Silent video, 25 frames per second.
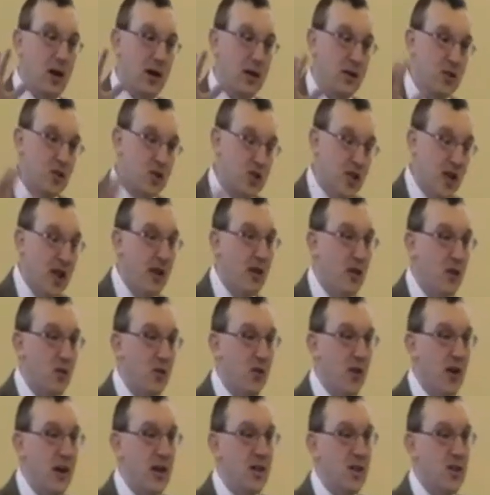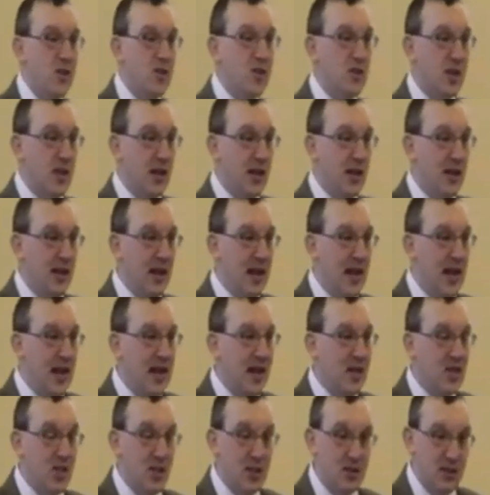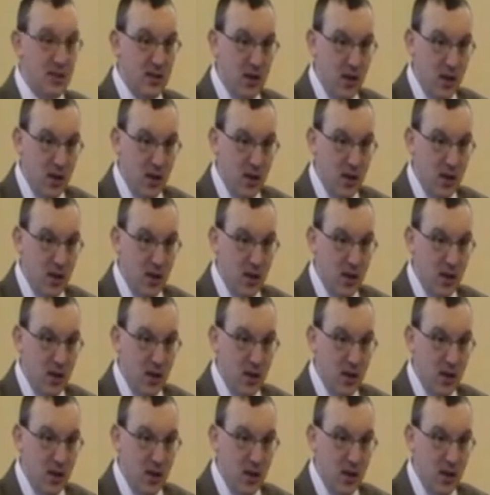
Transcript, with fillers: and sacrifices and lays it